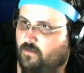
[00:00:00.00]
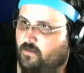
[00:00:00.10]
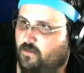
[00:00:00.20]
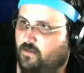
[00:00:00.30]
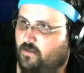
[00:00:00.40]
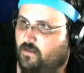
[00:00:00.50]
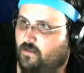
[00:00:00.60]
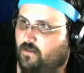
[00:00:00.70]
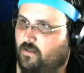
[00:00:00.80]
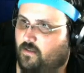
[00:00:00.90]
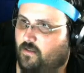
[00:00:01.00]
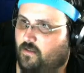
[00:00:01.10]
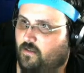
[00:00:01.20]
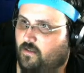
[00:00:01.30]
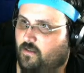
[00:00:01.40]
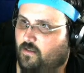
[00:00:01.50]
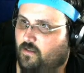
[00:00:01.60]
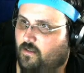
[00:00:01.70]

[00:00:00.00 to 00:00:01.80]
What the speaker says: (no one is talking)